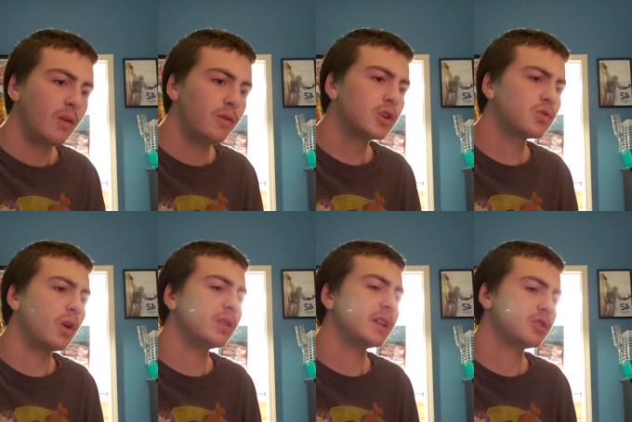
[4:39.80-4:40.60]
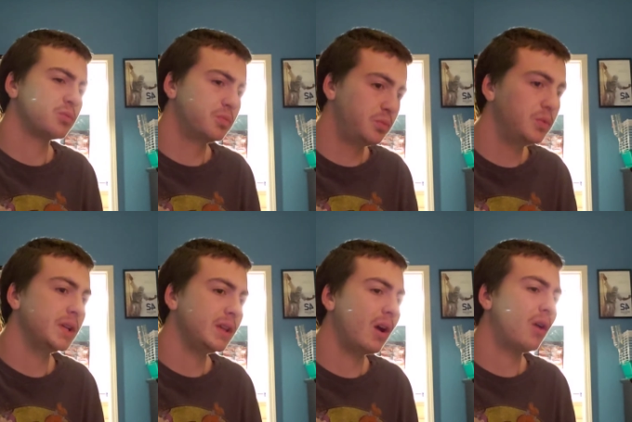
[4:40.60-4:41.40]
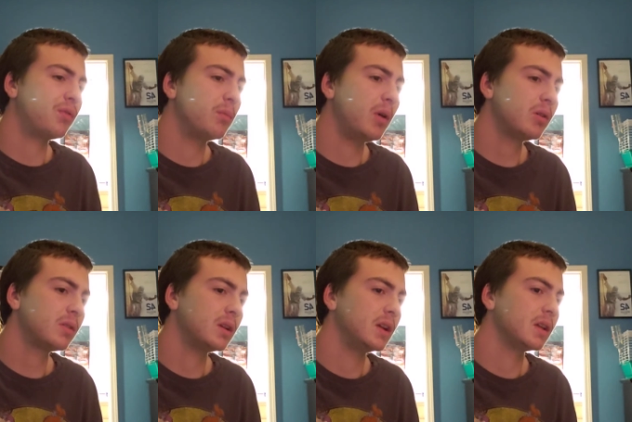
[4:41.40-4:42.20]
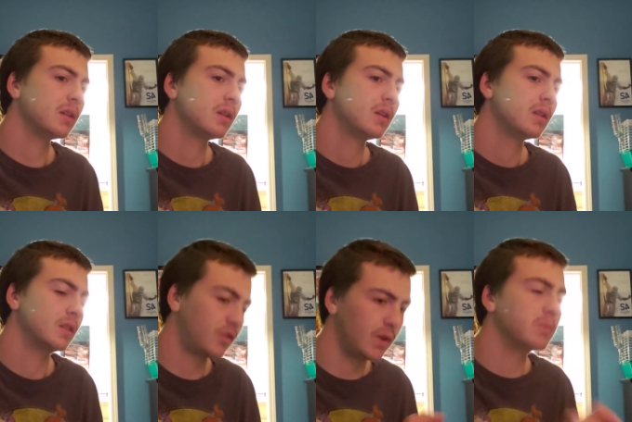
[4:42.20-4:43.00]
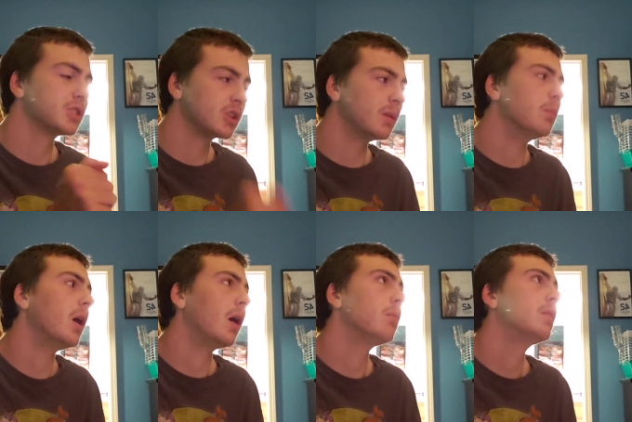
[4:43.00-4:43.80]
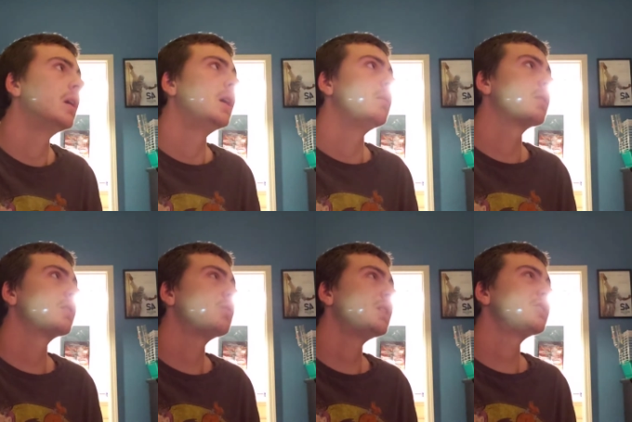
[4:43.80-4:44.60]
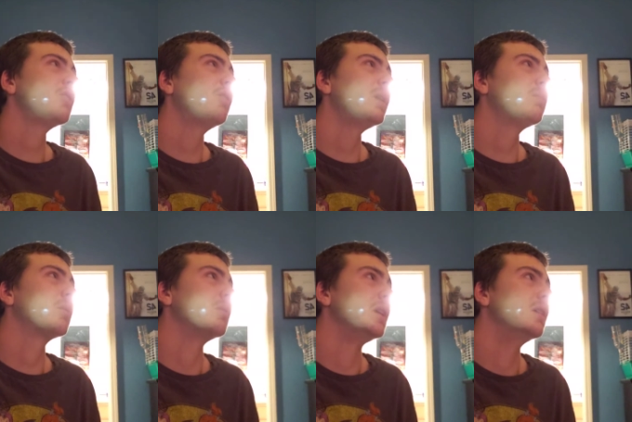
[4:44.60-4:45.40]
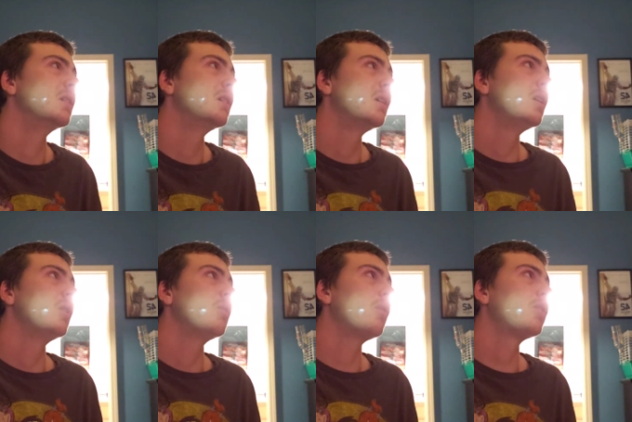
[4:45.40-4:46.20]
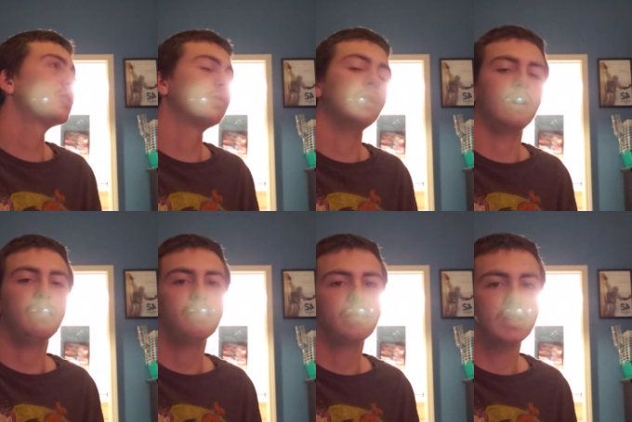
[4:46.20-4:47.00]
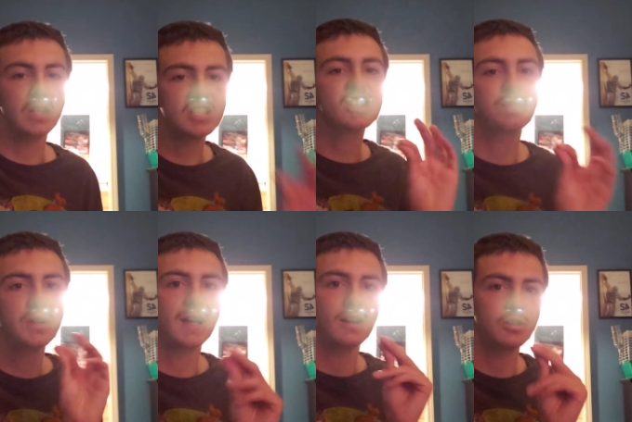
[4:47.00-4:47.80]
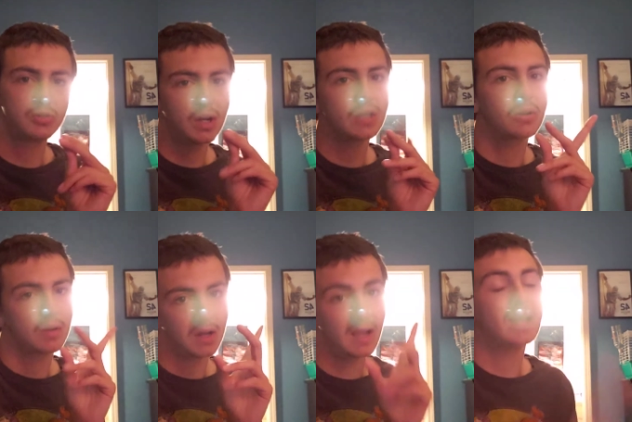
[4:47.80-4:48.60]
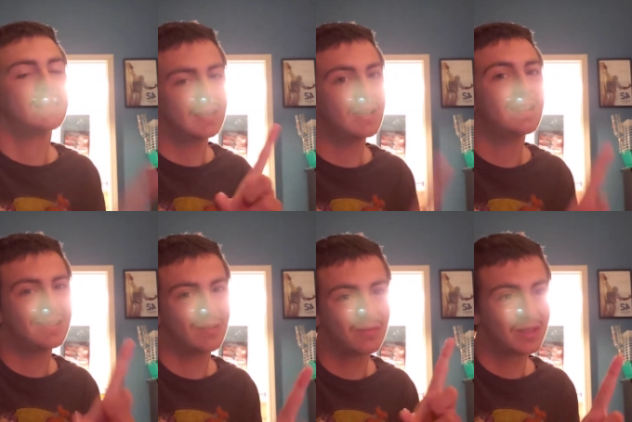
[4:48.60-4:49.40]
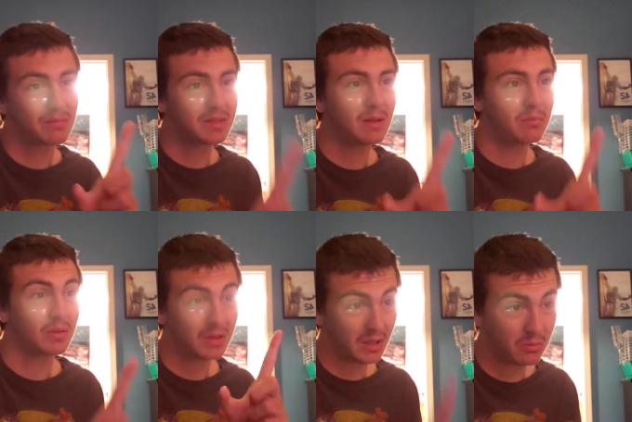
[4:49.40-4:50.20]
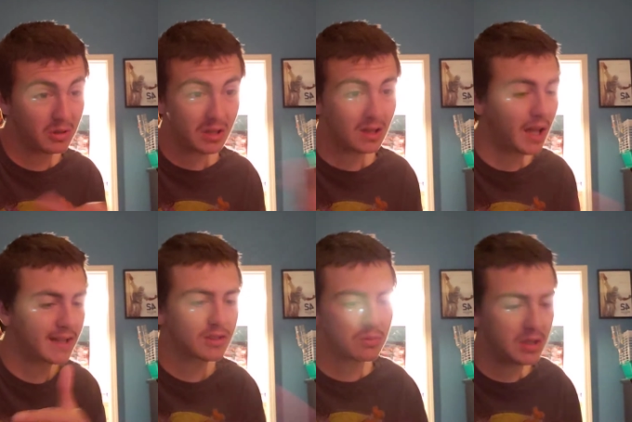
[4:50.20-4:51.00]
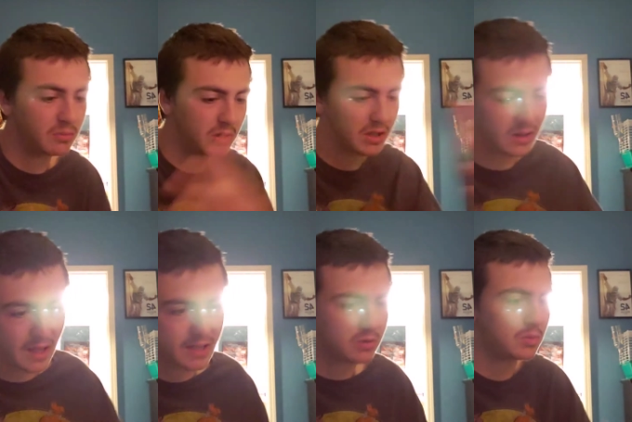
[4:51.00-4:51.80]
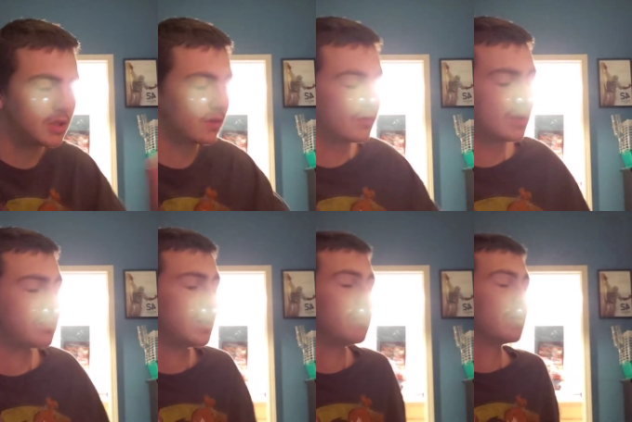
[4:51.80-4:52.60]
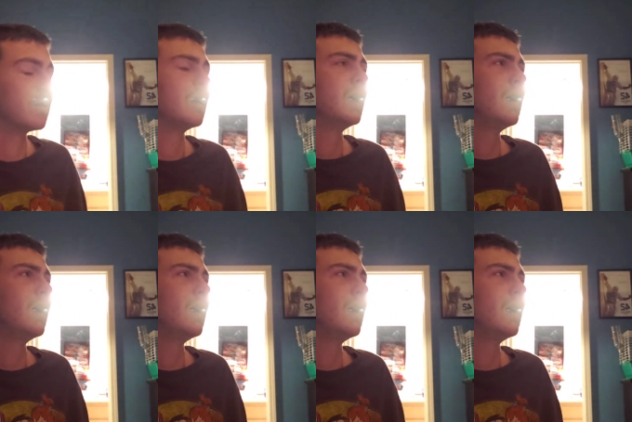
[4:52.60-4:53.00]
First of all, that's really awful marketing. This film is going to bomb. Because what does November mean? Well, first of all, you just put out a trailer at the end of September. Like we're in the last week, one of the last weeks of September,